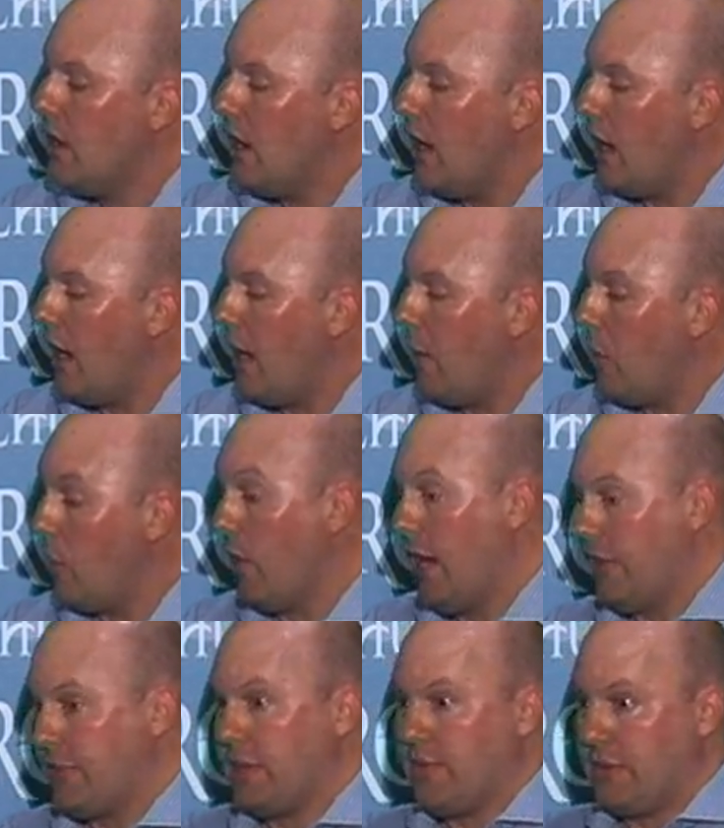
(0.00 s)
Or
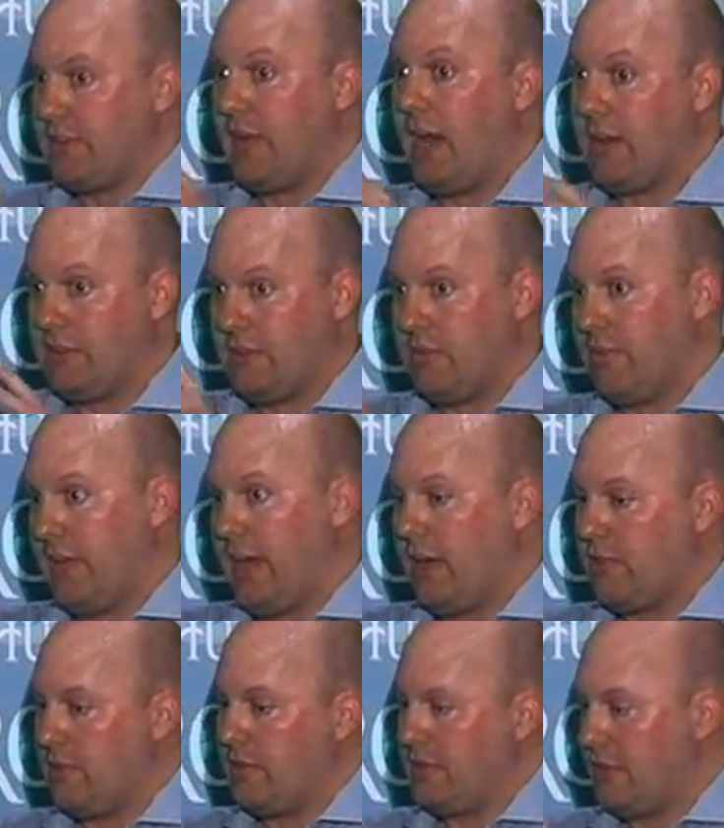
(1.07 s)
actually, if it's not, it's in
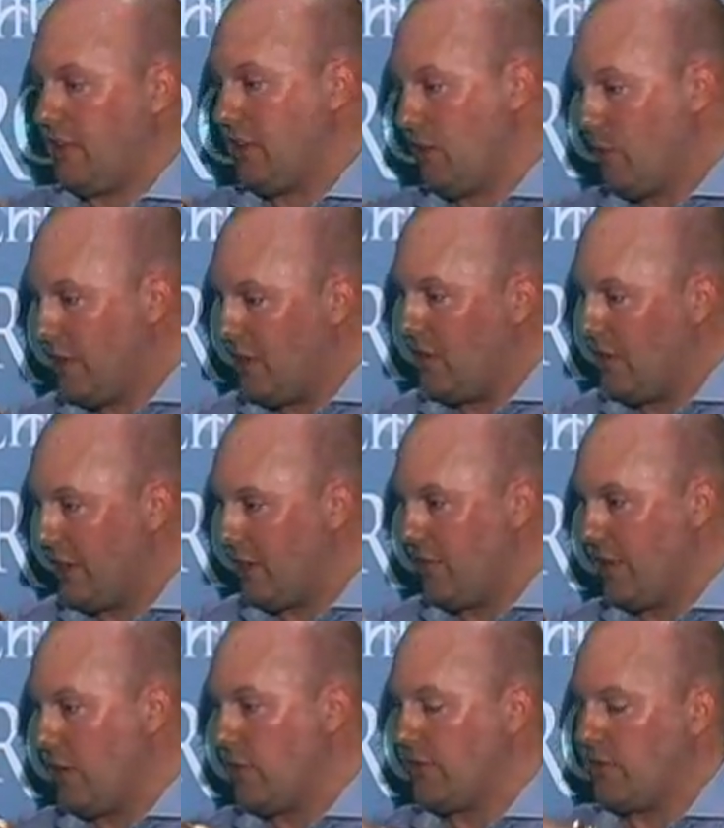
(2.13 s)
Flash. If it's in a little window like a
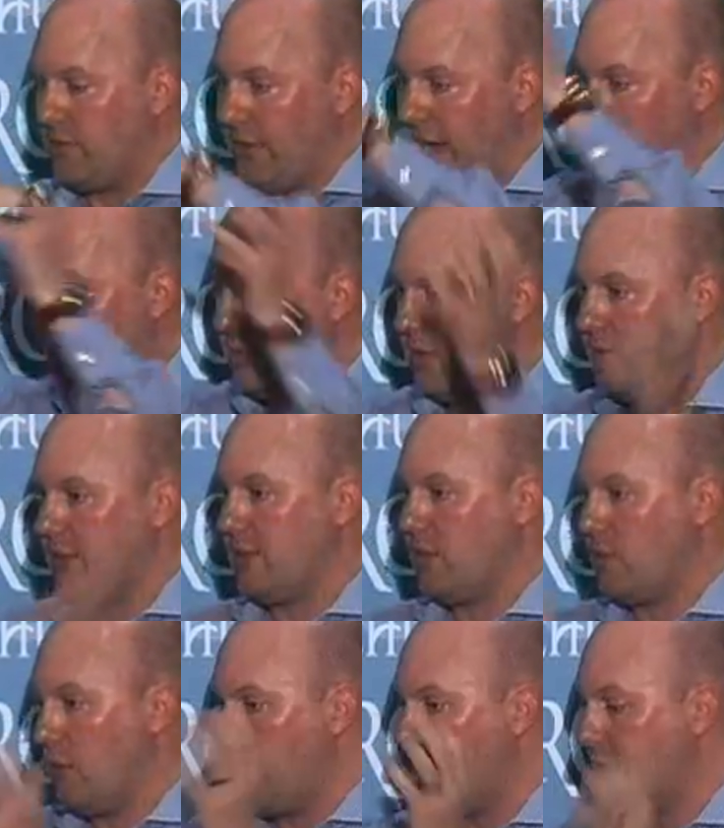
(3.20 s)
video, it's in Flash. But if it's in
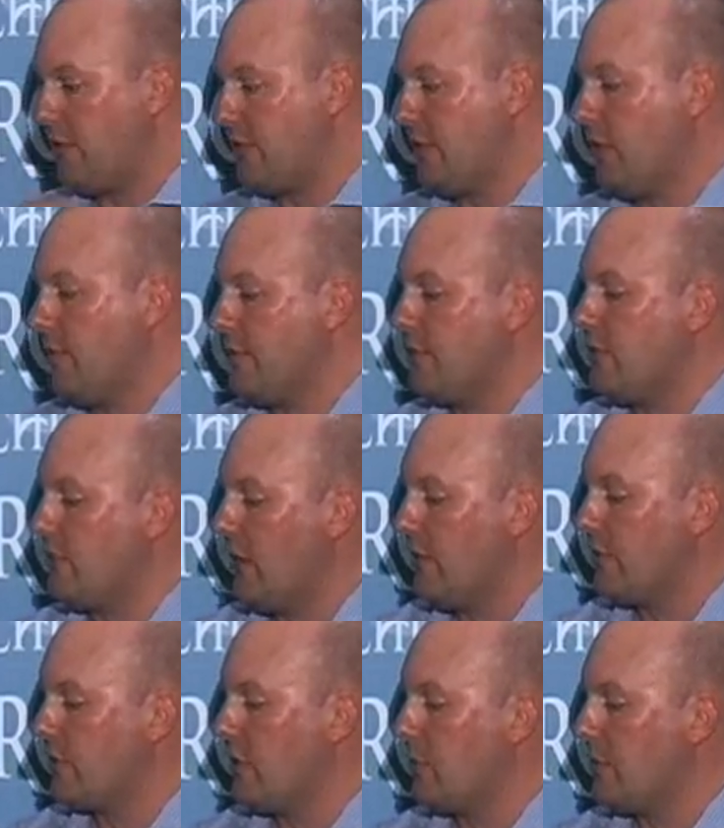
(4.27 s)
the web page itself, it's in
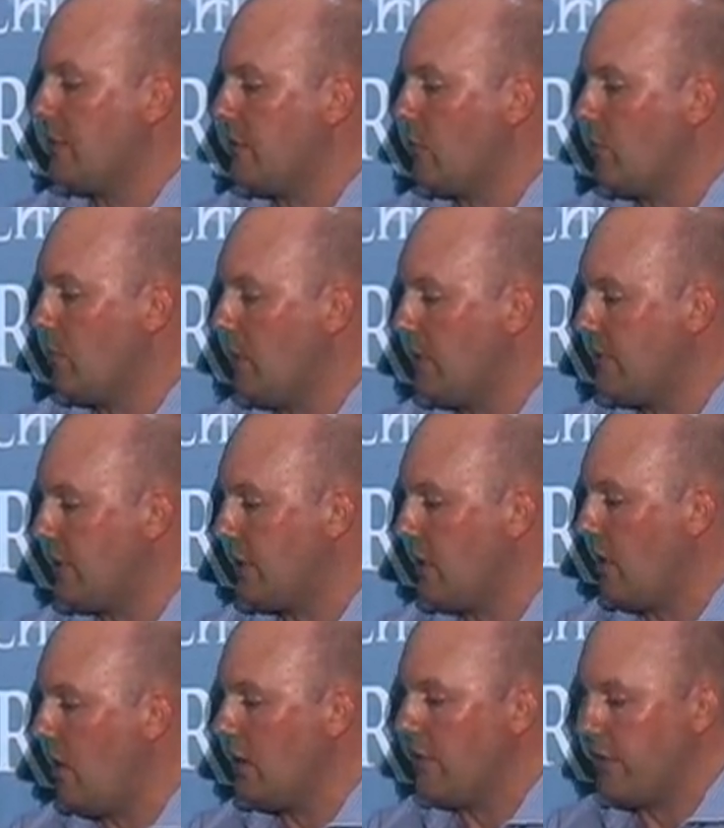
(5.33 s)
JavaScript. And so basically,
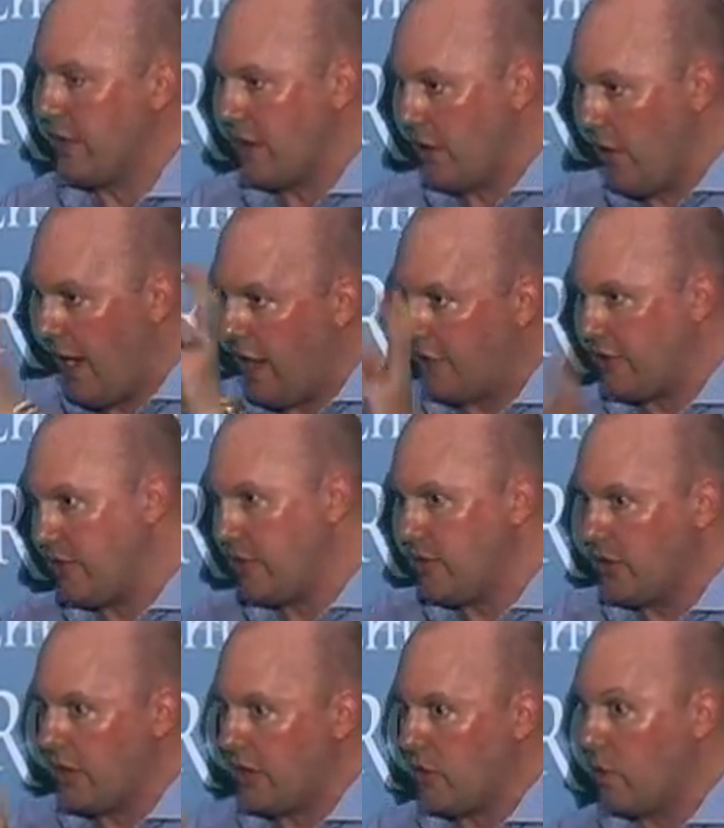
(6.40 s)
all of the interaction that
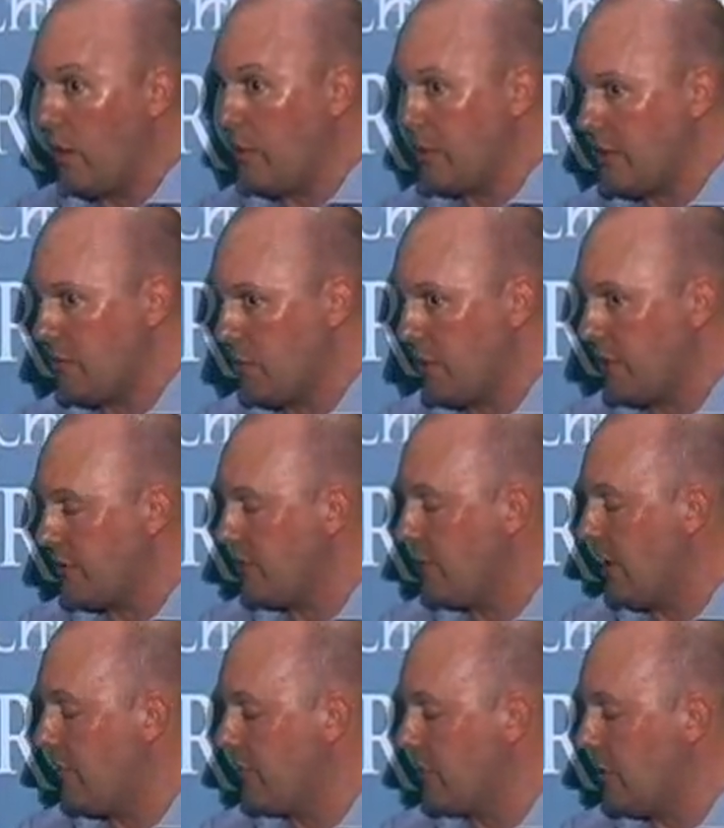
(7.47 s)
you get on the web at this point is in
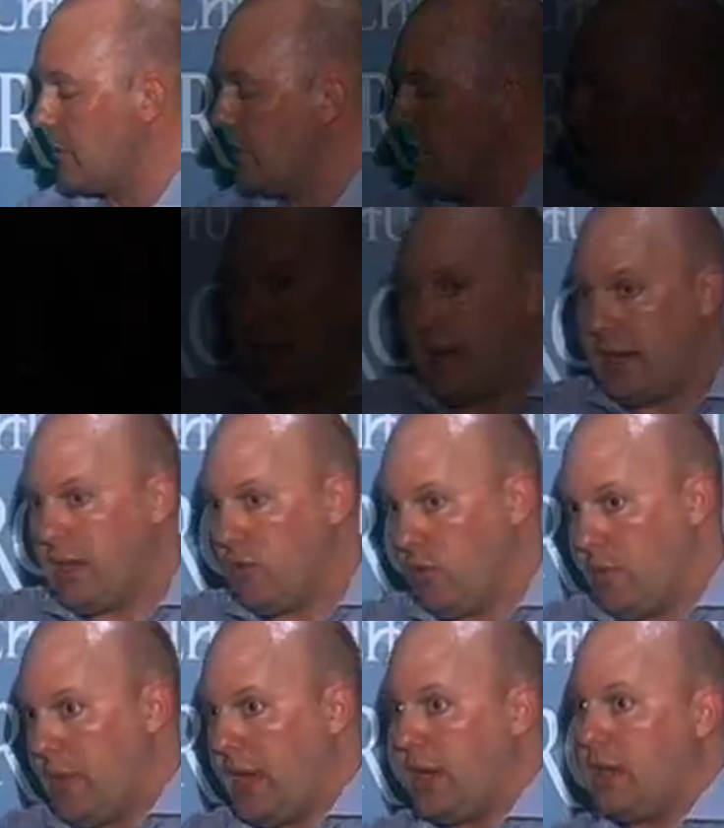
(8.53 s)
JavaScript. Any
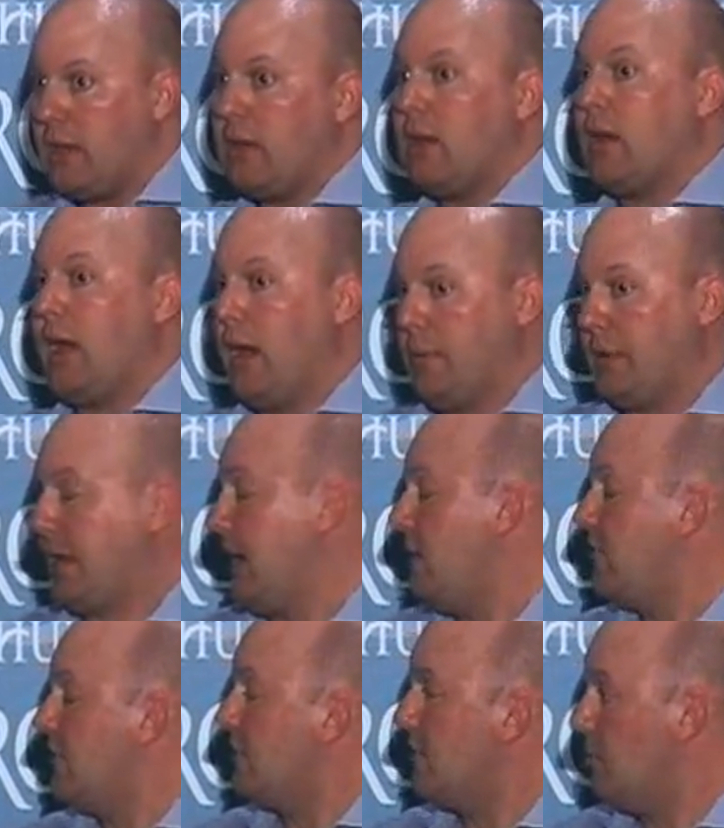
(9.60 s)
remaining
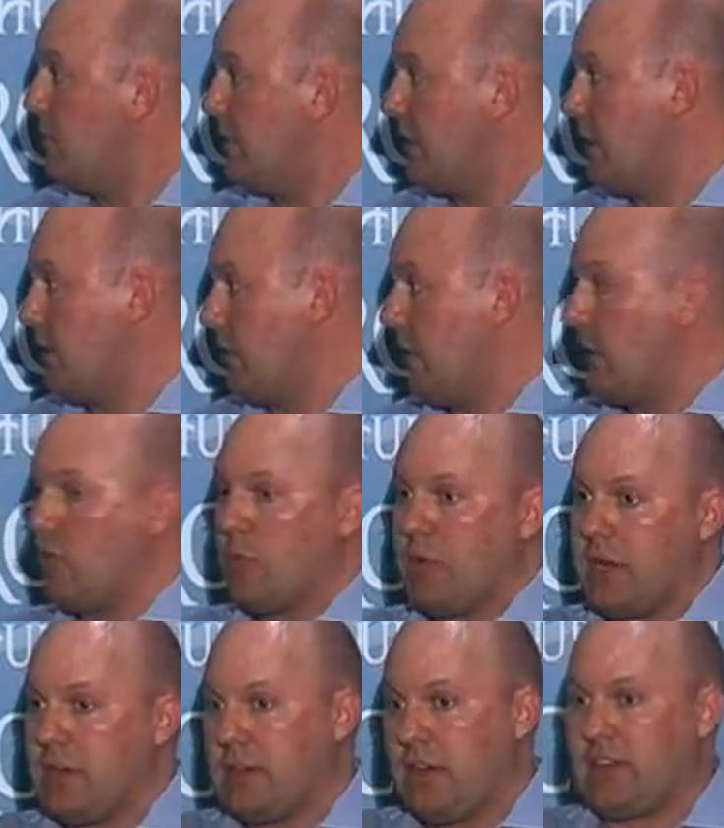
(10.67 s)
applications, in particular, any
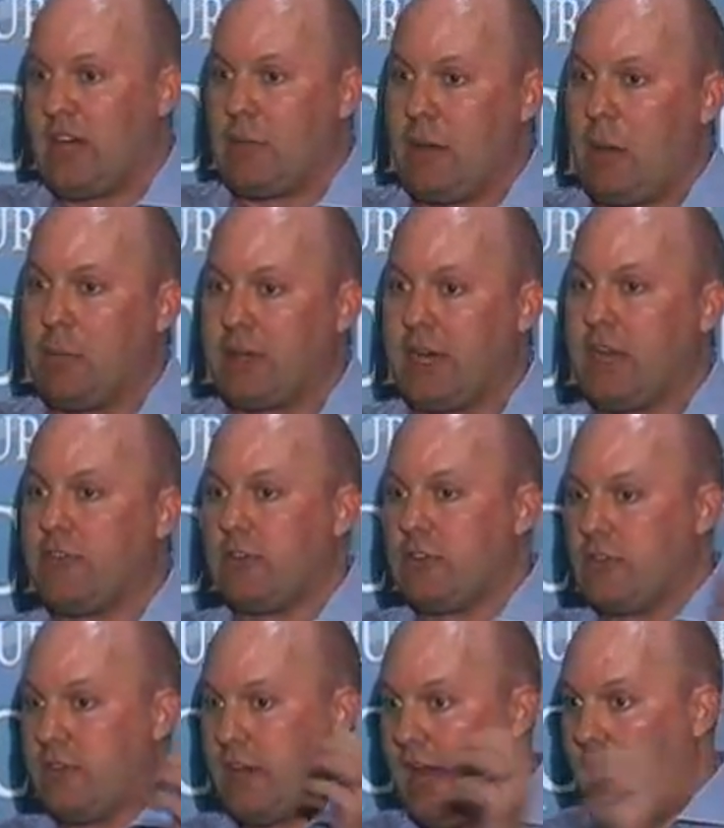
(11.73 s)
remaining desktop
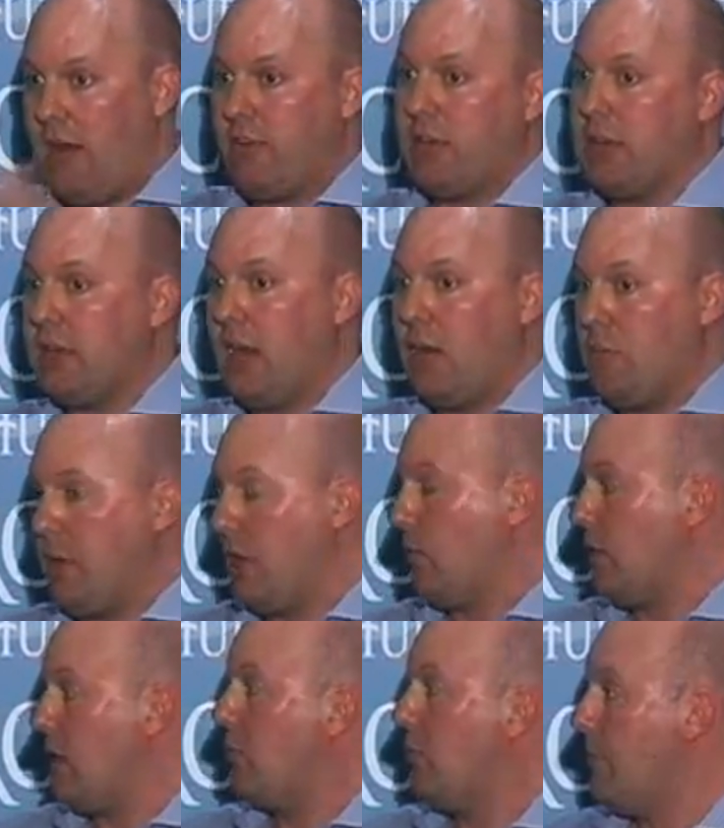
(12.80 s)
applications that haven't yet been
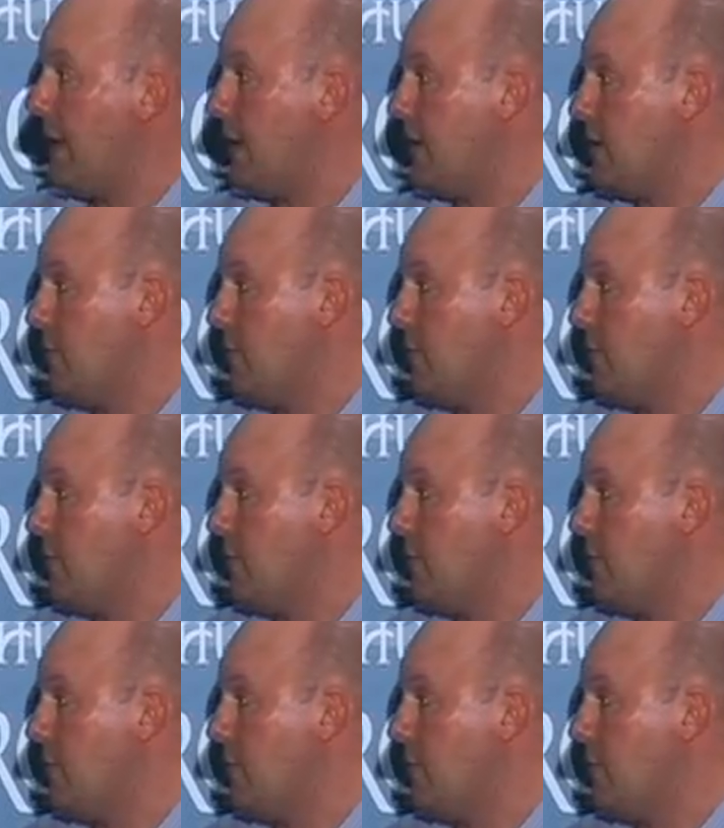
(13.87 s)
re-implemented in